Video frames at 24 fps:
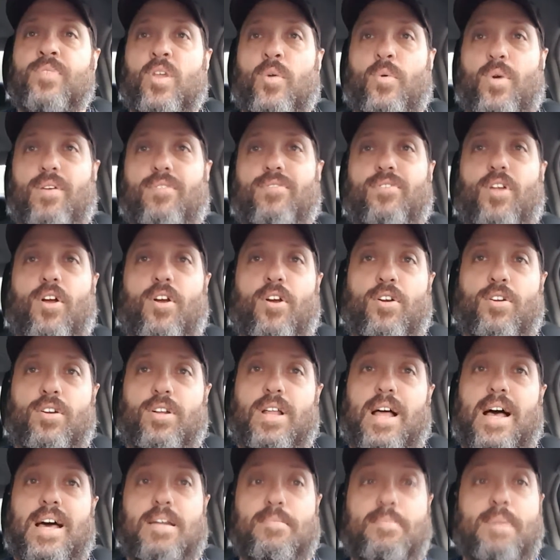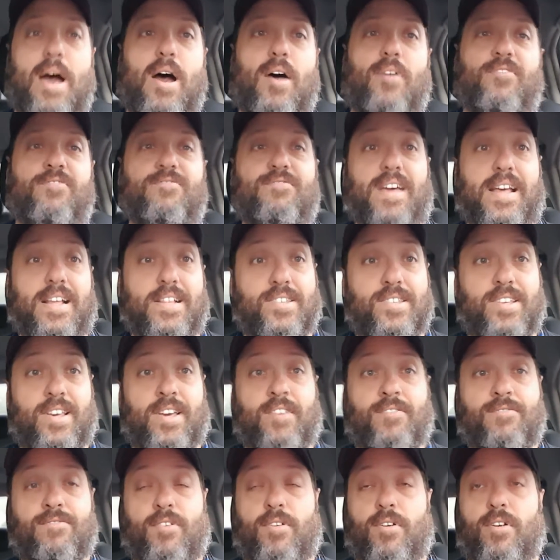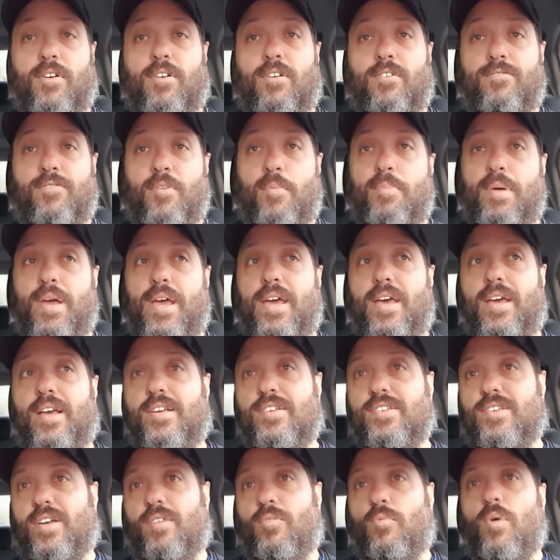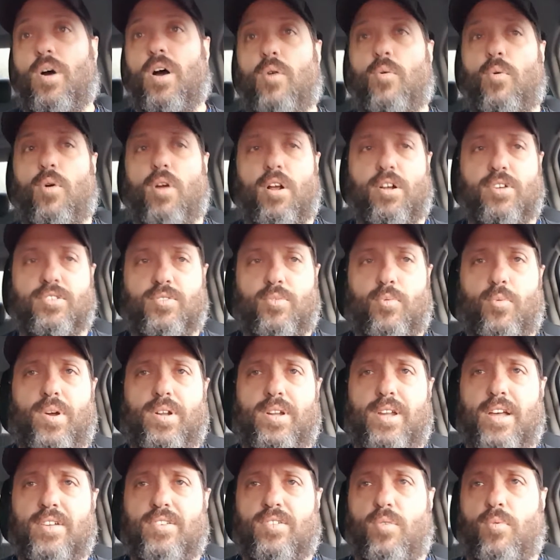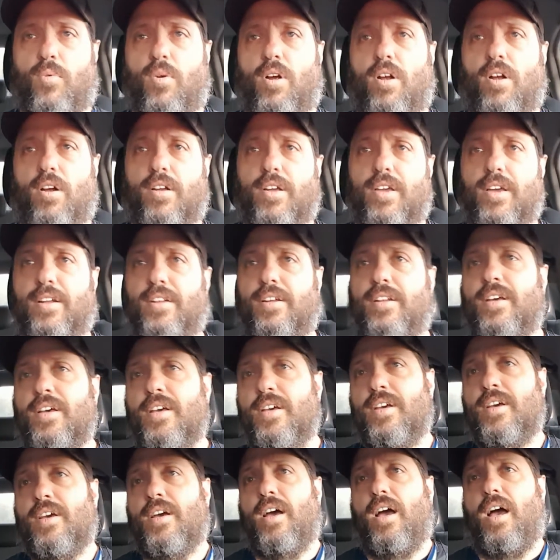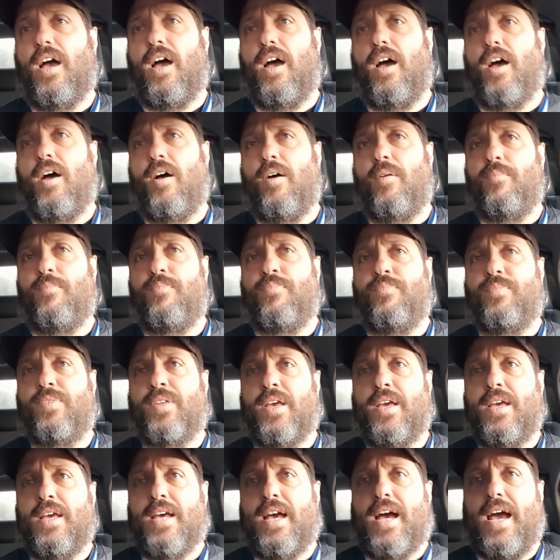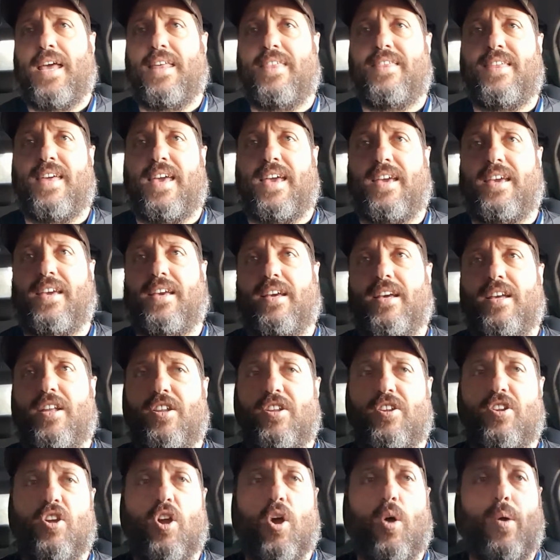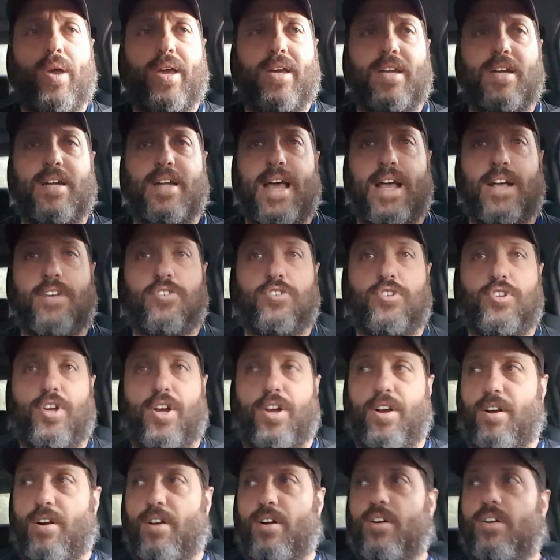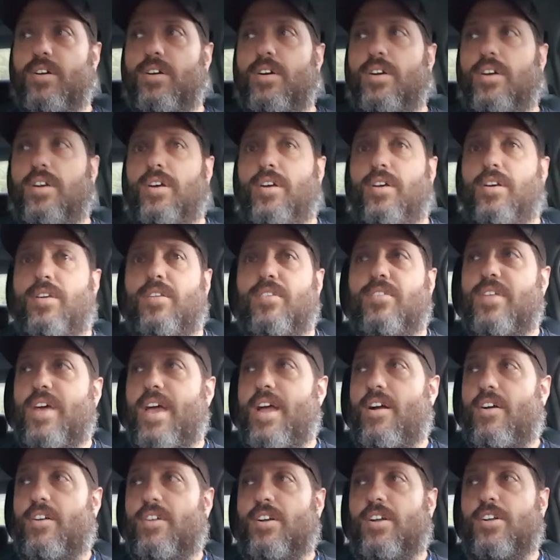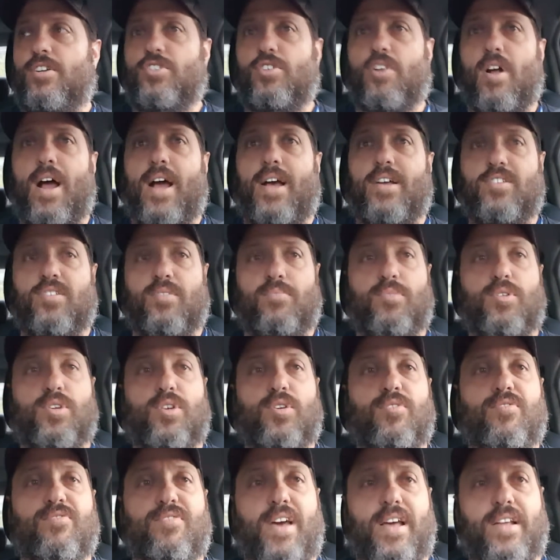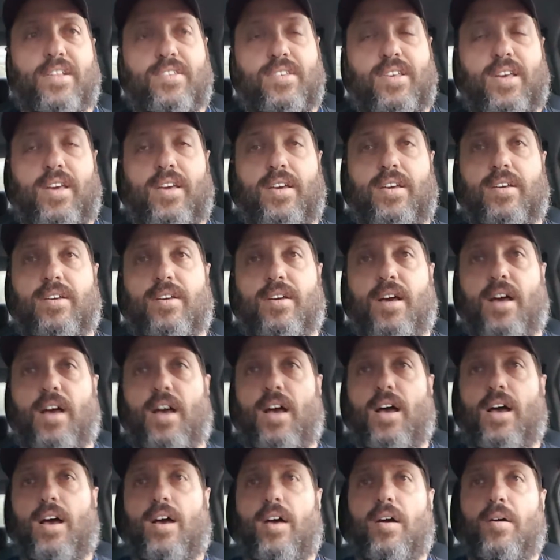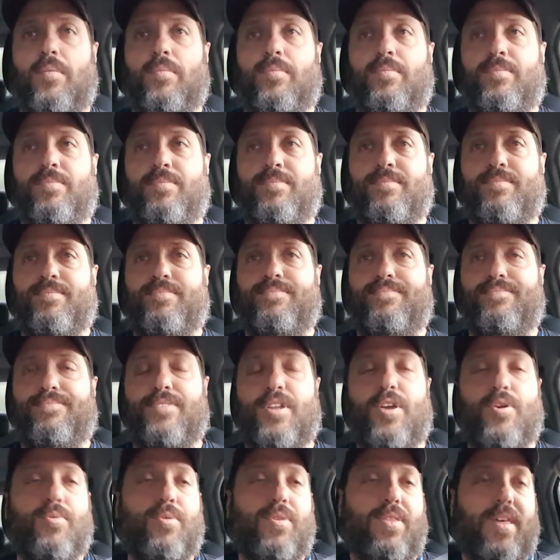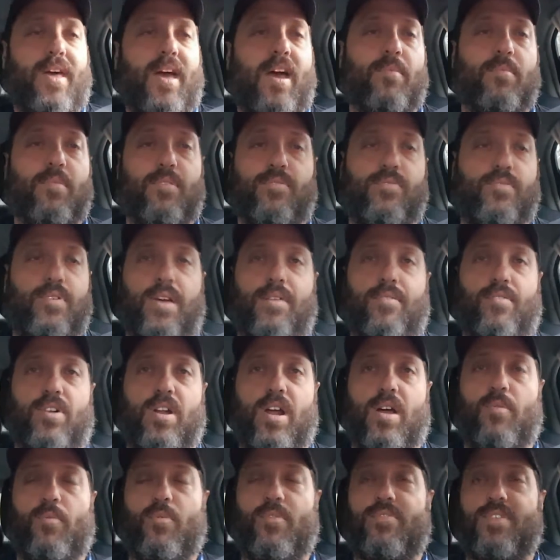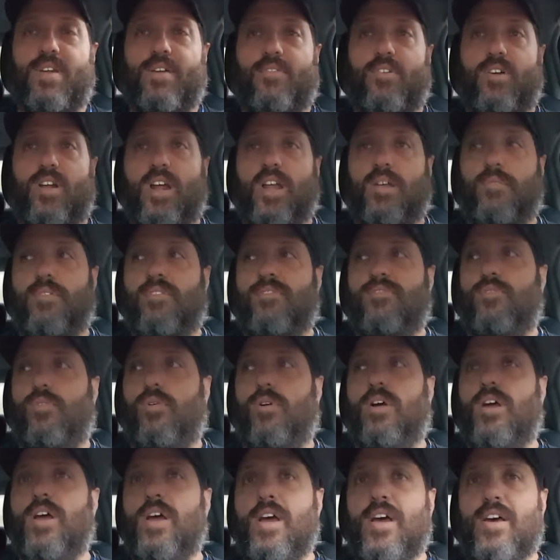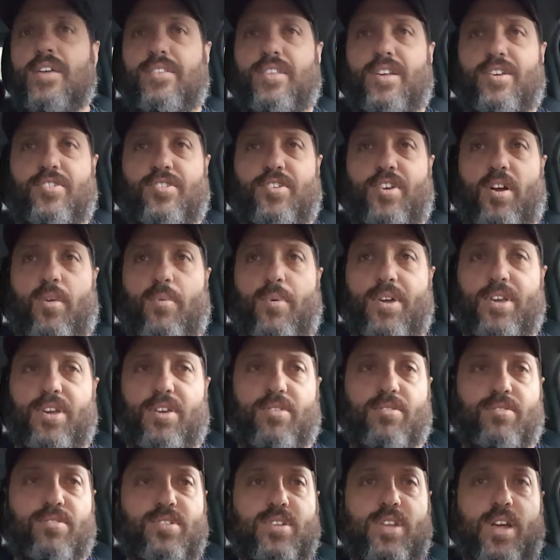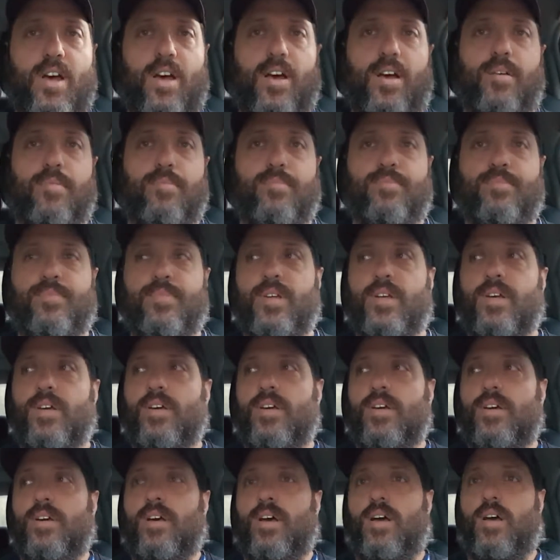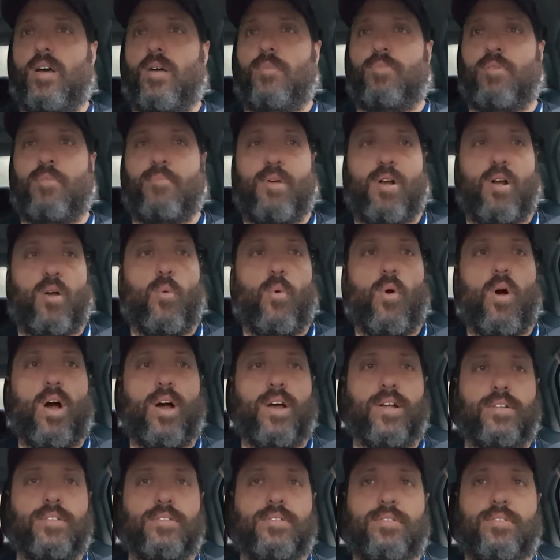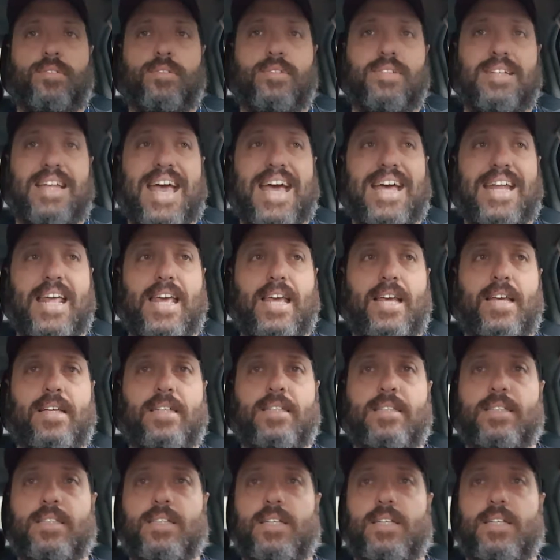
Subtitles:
We've learned a lot about fencing for pigs and works and what doesn't work. And I think going into next year, they are going to try some new fencing, new to them. We've never done it before. This year we used Premier One netting,